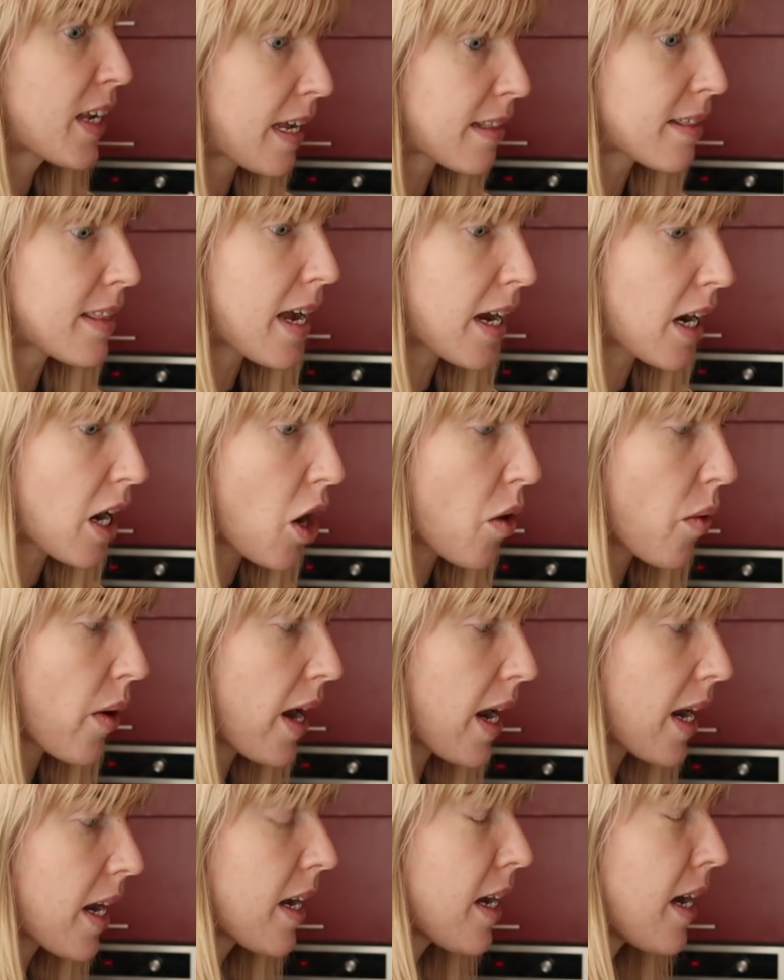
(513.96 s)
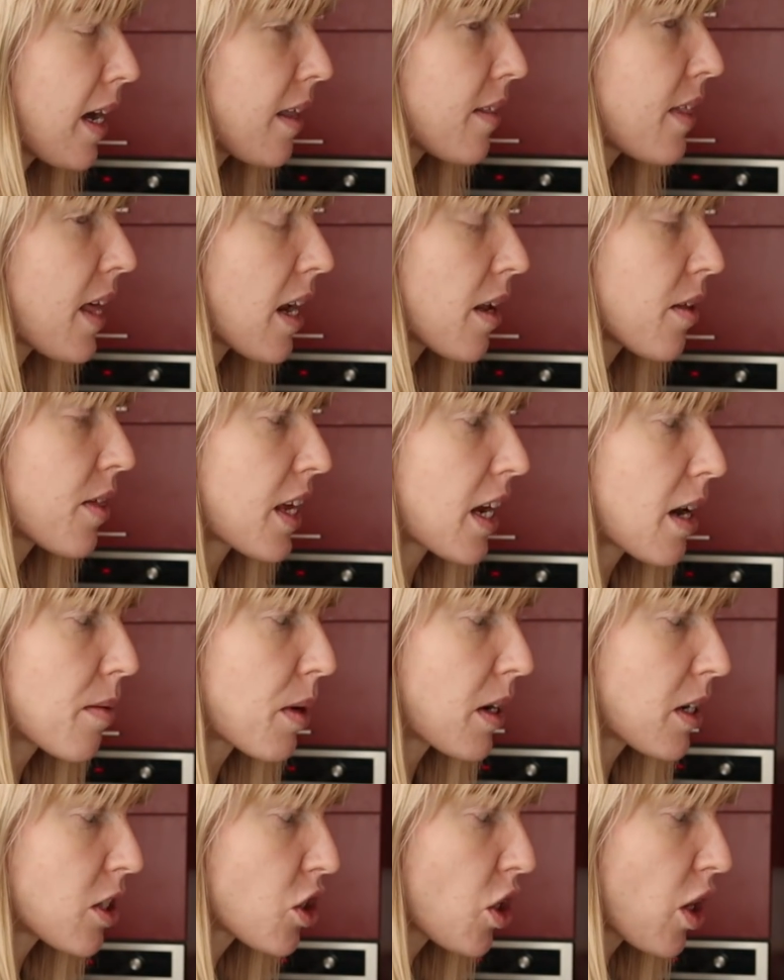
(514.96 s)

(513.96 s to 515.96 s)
Get that going, and then I think I'm going to